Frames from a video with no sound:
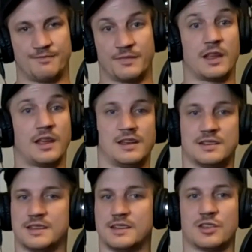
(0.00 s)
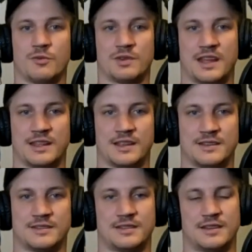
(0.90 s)
And essentially what that
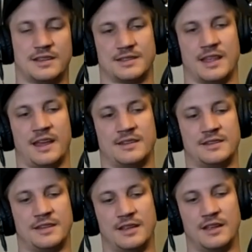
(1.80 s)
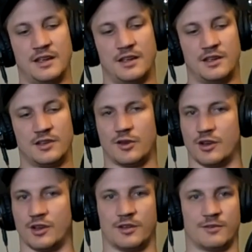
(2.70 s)
is that you're in
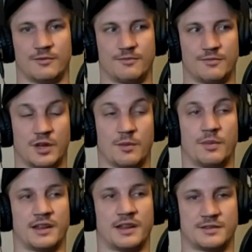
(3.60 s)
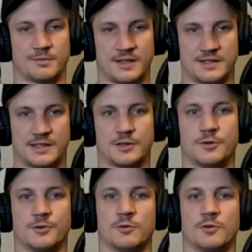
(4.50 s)
a your body is placed in a cold
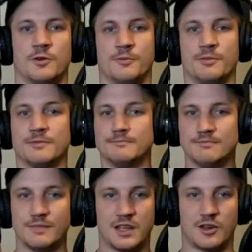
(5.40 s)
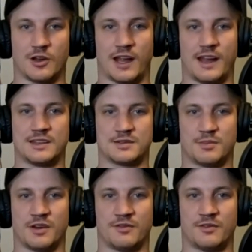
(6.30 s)
room, your head is above
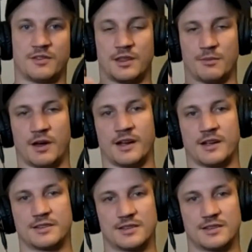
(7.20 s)
the box,